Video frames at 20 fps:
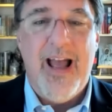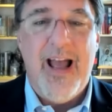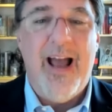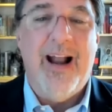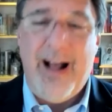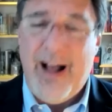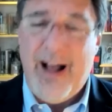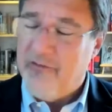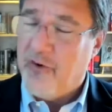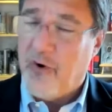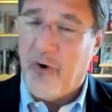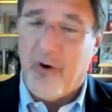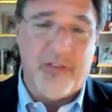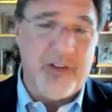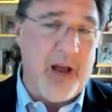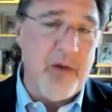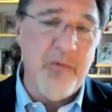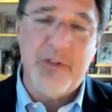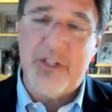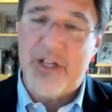and I, of
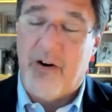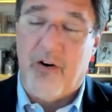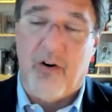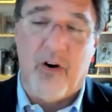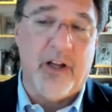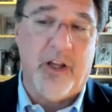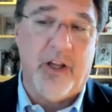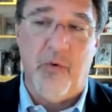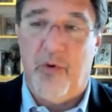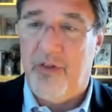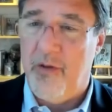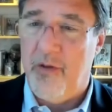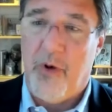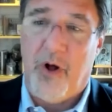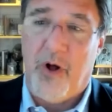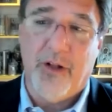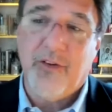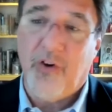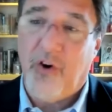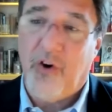course, I was going to argue with him
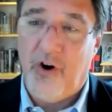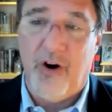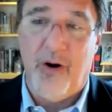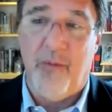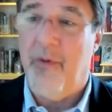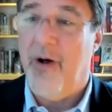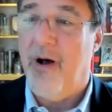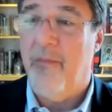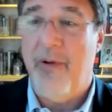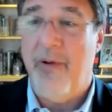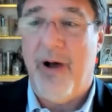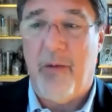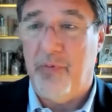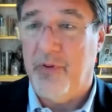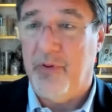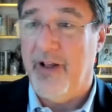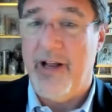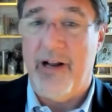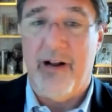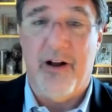all term about
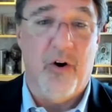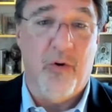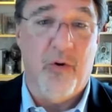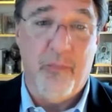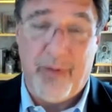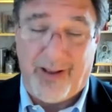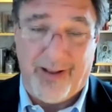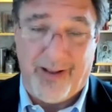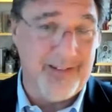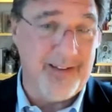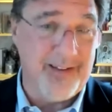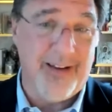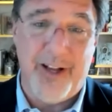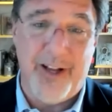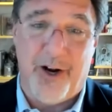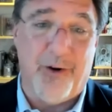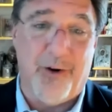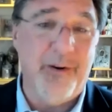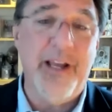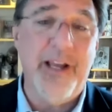Plato because
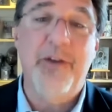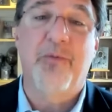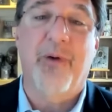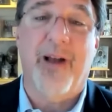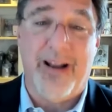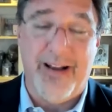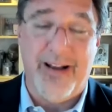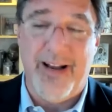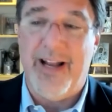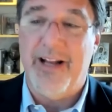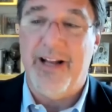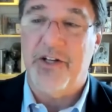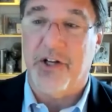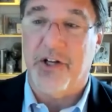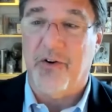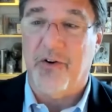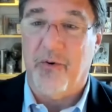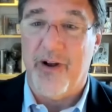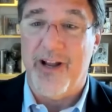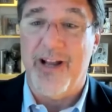you know he'd read it in
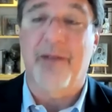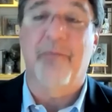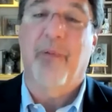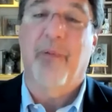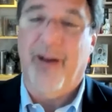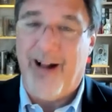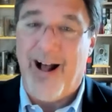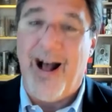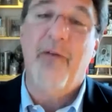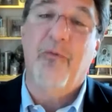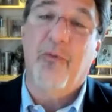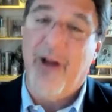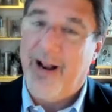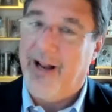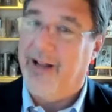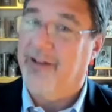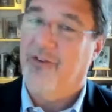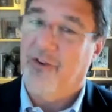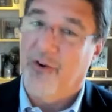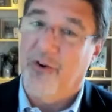ancient Greek, but I
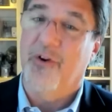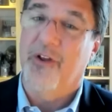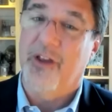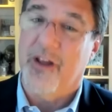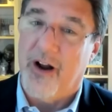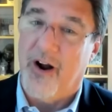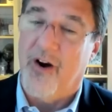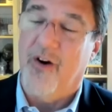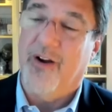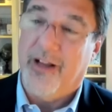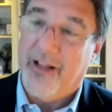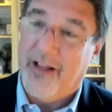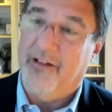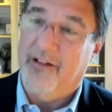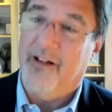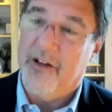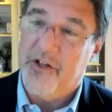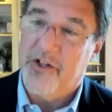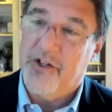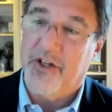read it too, you know, in
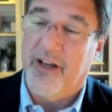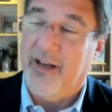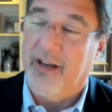English.